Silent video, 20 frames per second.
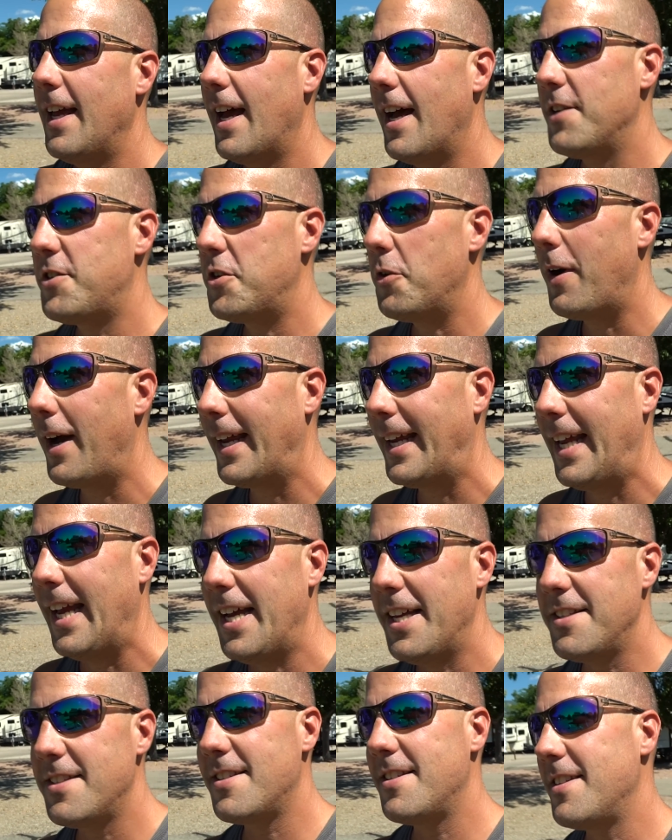So I
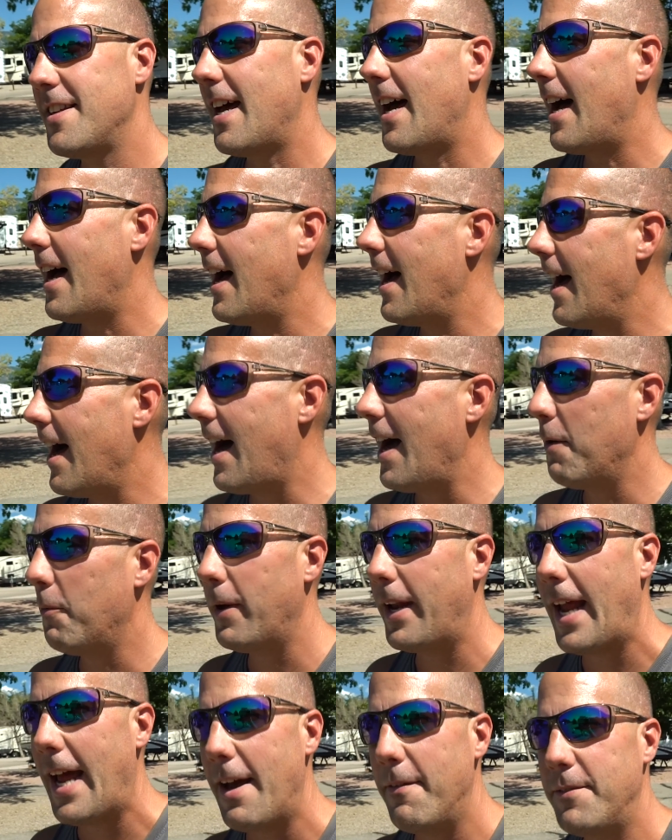guess I
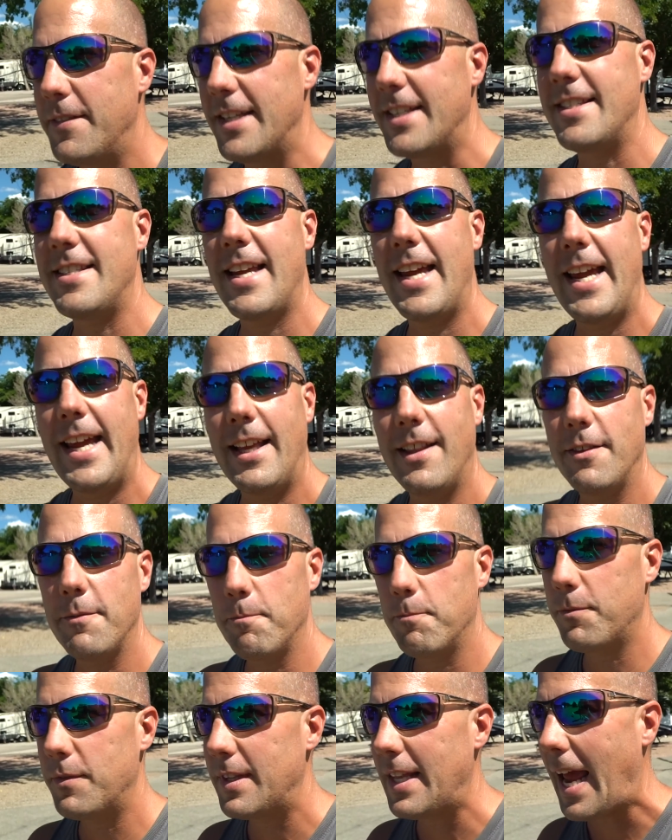would have to say
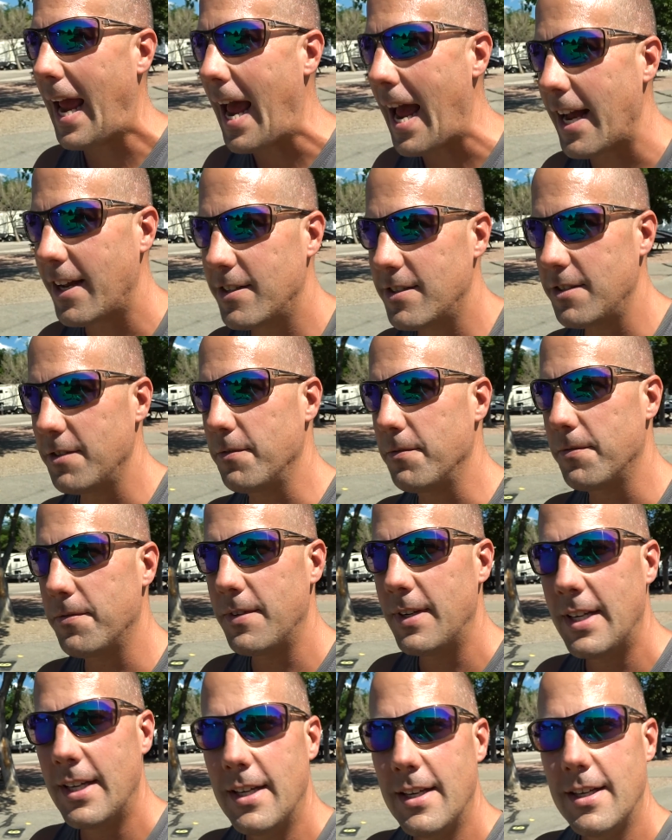acts of,
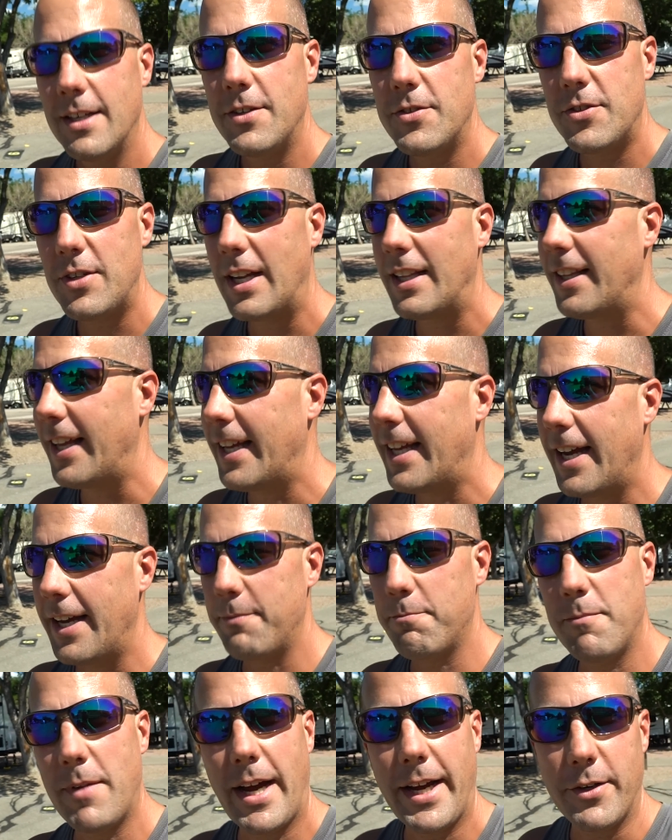like I
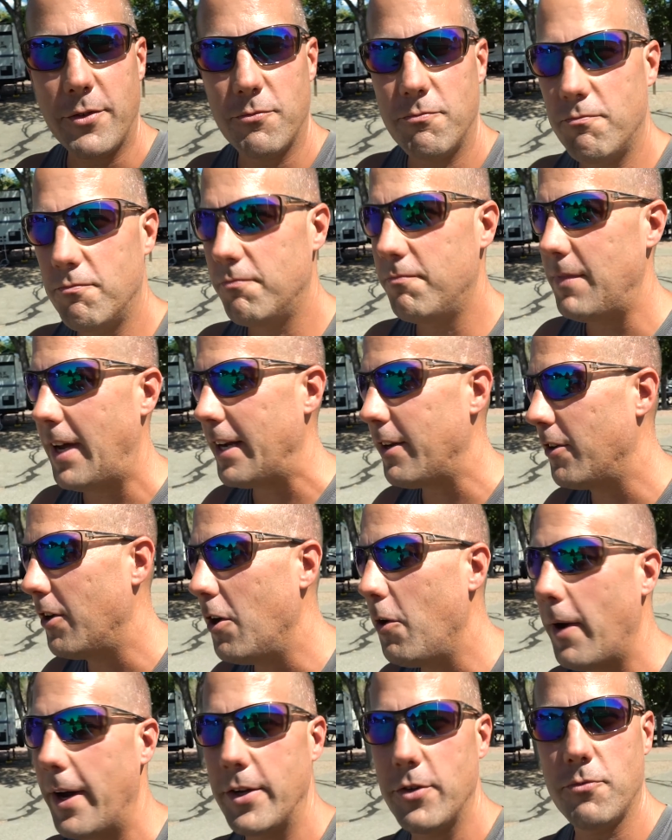don't
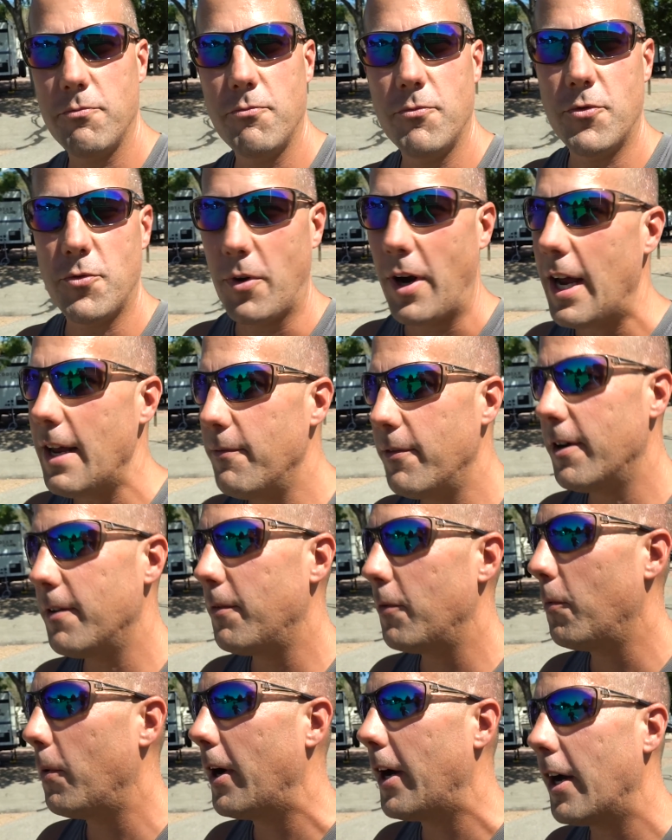know, I drive
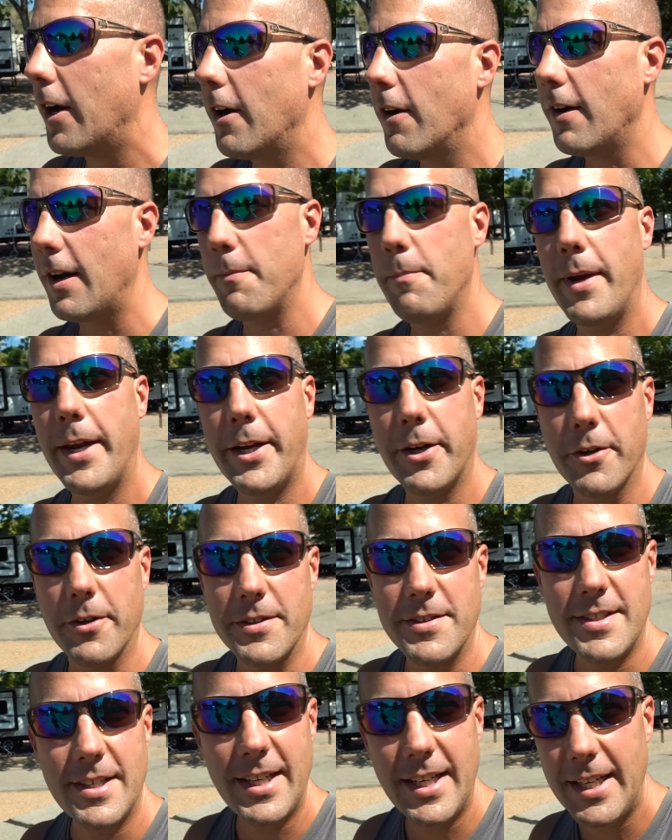everywhere, I make
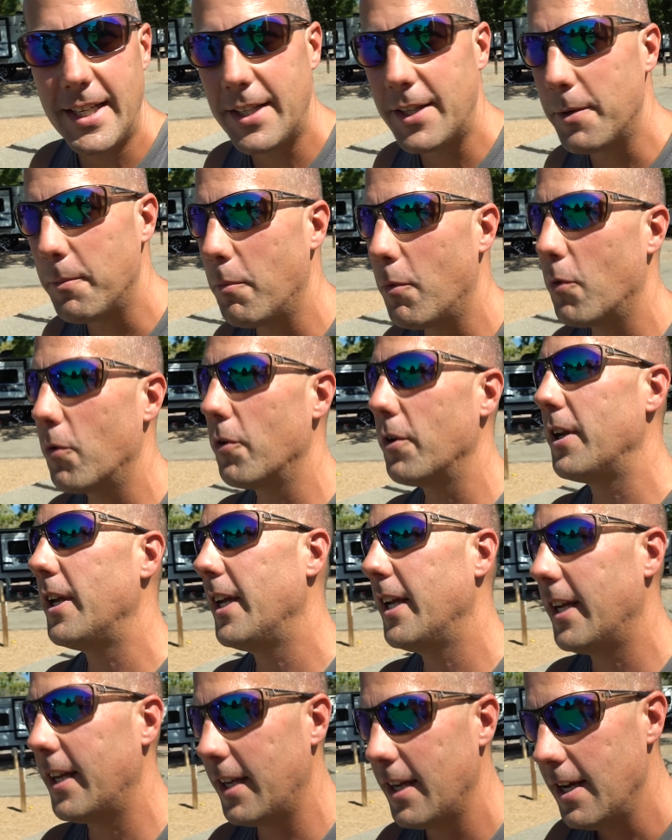her tea in the
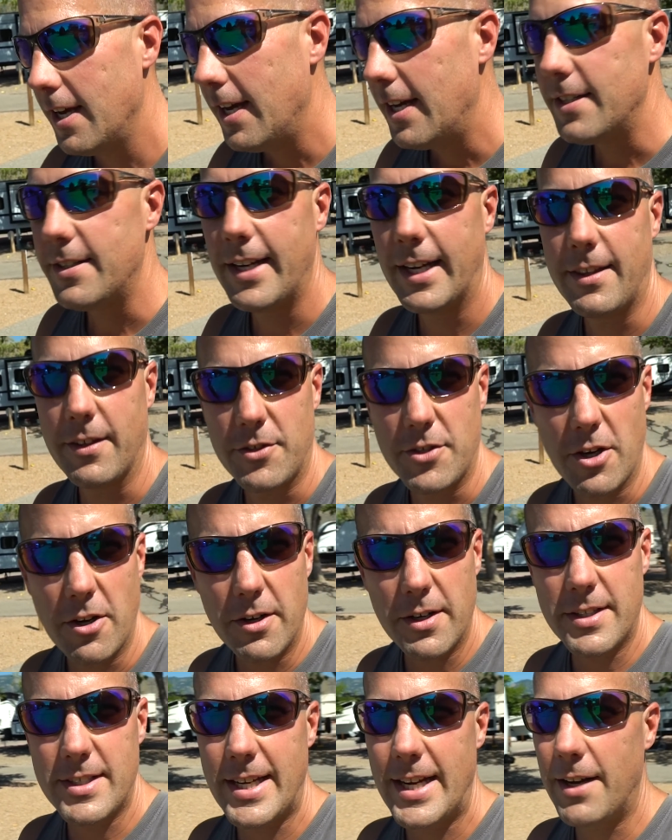morning, take the
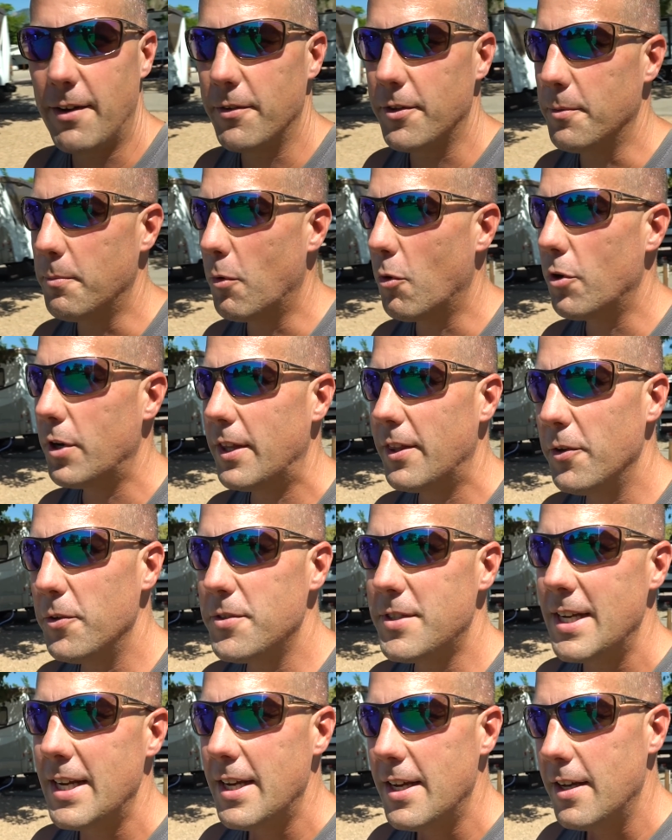dogs out in the morning,
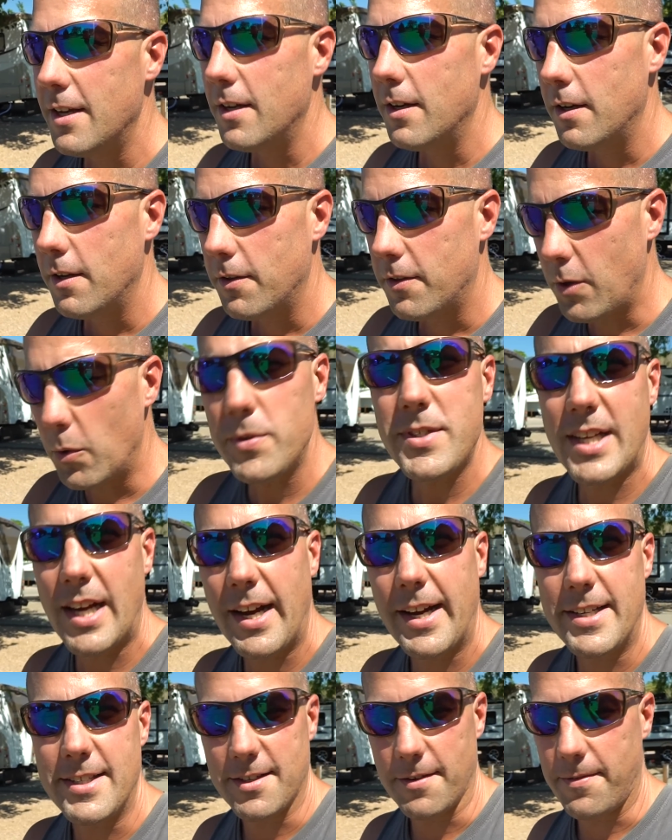those
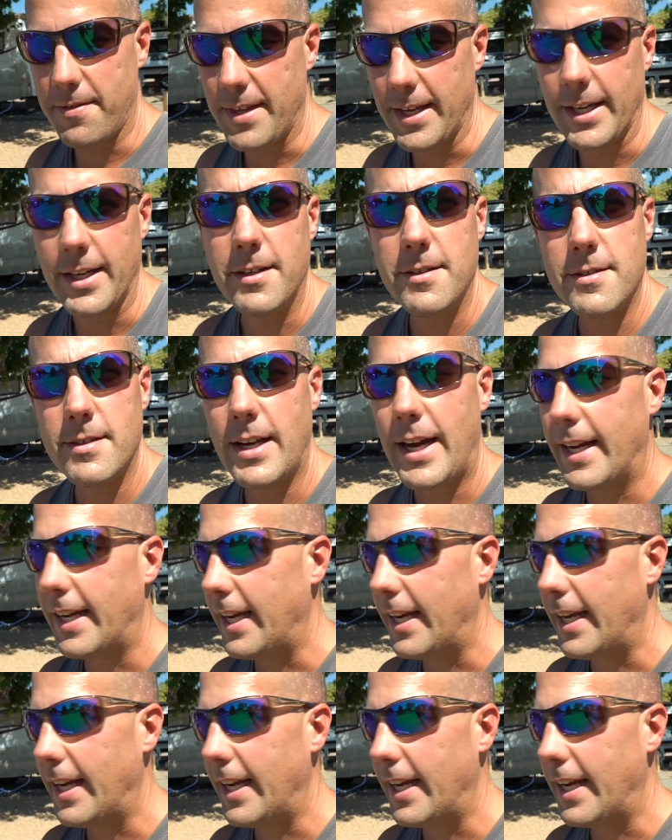kinds of things, I